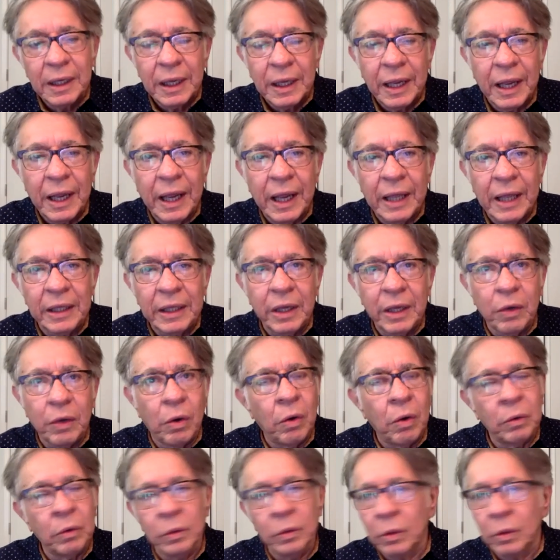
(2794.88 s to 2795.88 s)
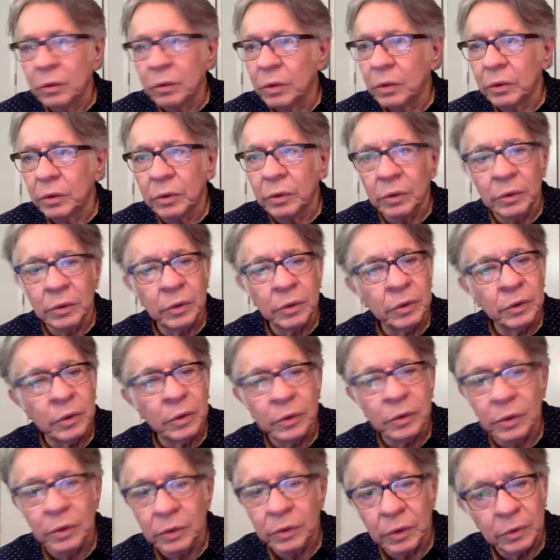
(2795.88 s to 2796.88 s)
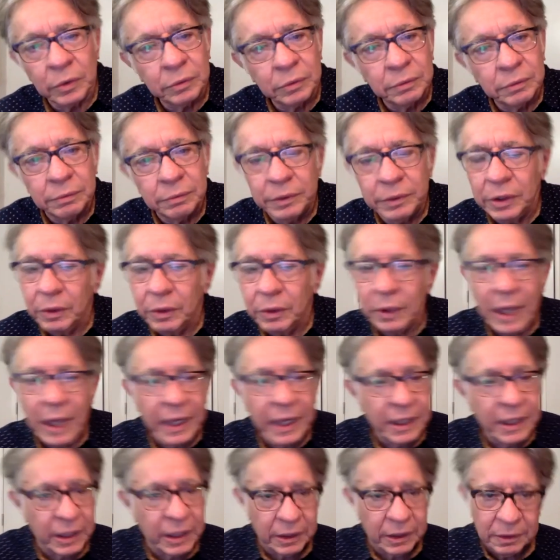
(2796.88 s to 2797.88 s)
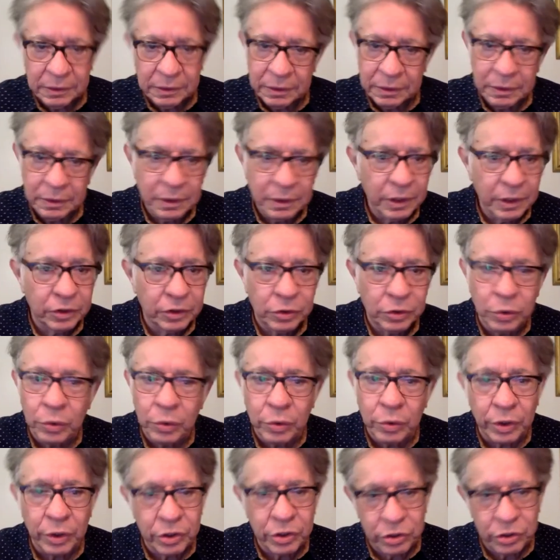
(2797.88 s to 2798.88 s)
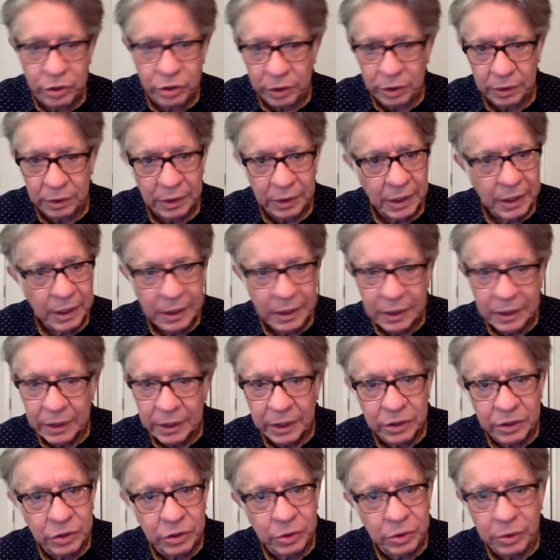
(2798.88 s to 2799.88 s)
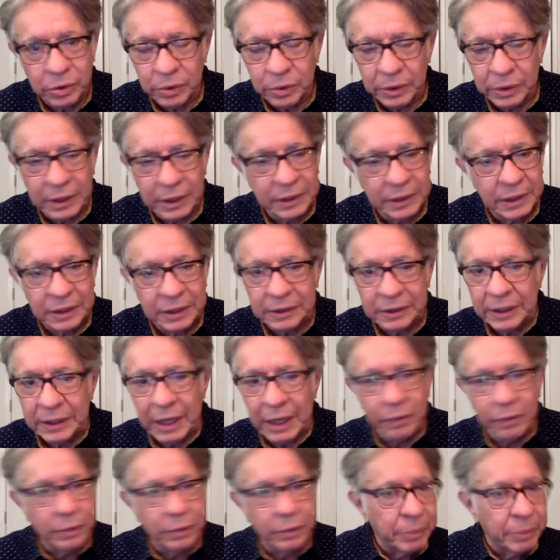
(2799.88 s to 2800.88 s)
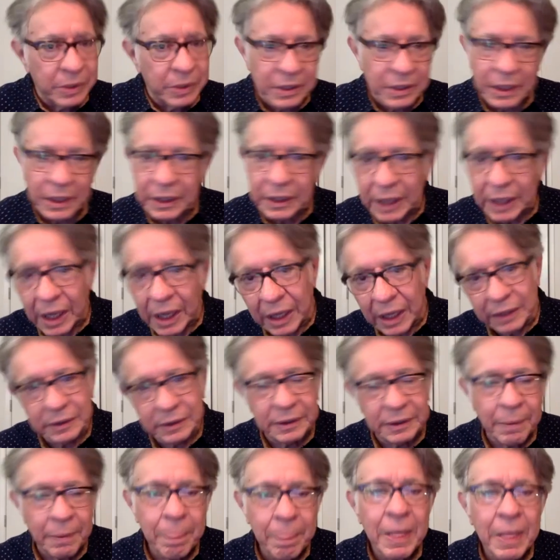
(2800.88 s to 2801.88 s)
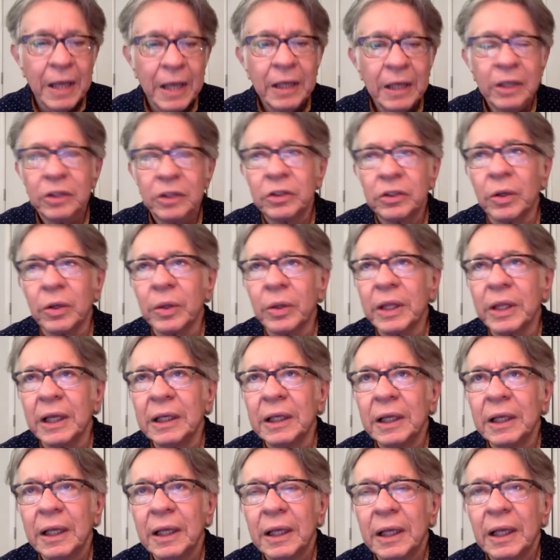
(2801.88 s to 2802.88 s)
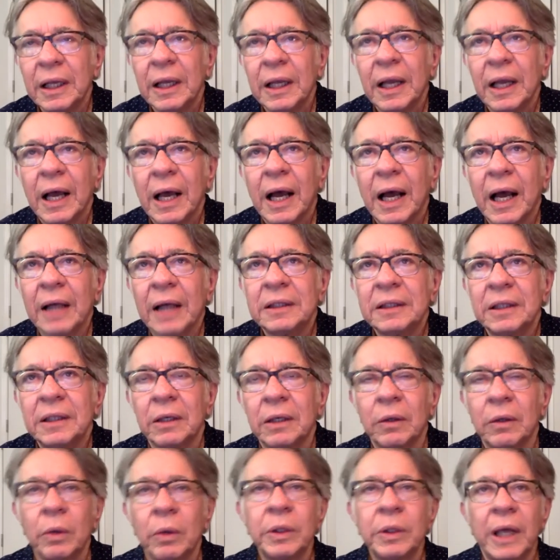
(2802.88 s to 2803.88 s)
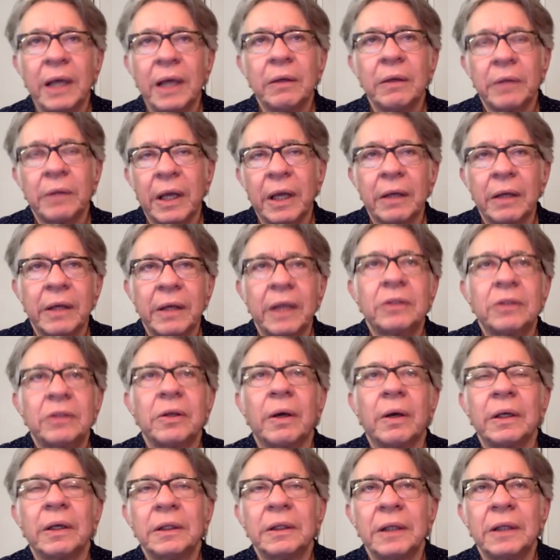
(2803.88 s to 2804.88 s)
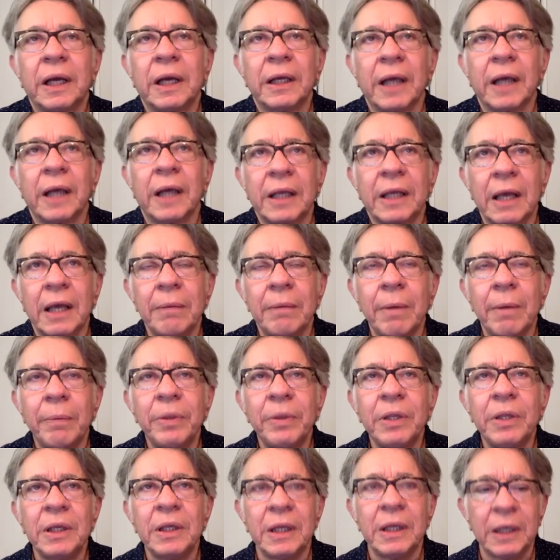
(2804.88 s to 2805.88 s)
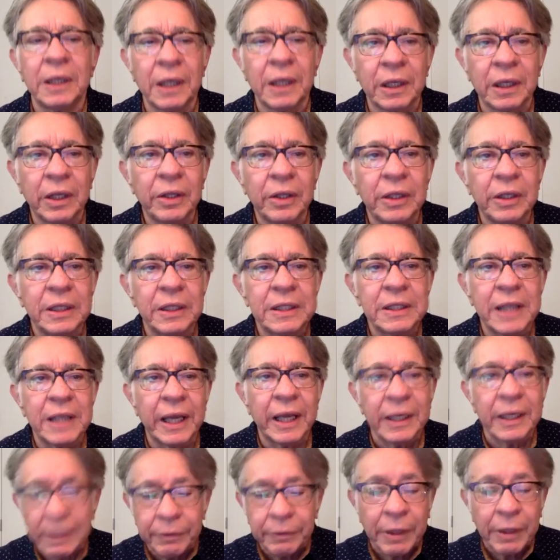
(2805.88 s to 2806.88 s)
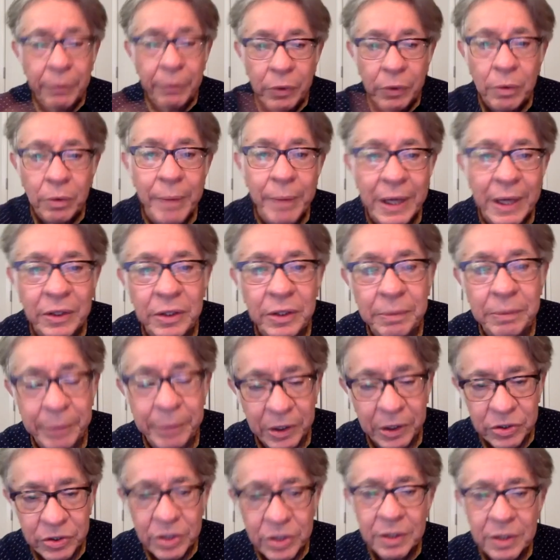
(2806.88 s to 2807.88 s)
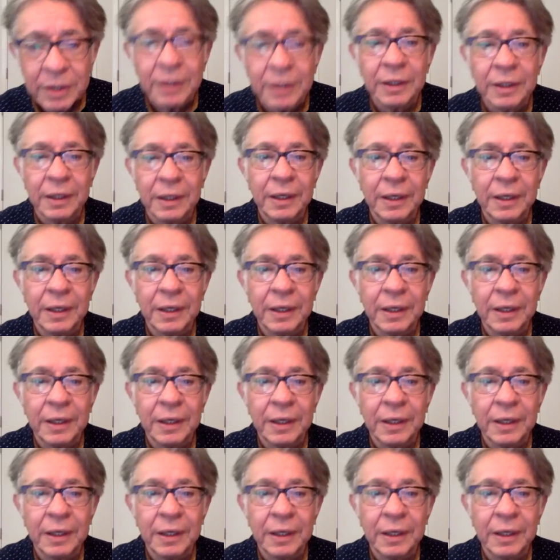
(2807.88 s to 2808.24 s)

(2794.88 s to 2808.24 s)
and they go, oh no, no, no, no, no, no. We don't like it. It's too Christian. It's too, that does not represent us. So then I said, okay, okay, okay. So I, I, came up with an, another design. Uh, can we go back to the picture? Sure.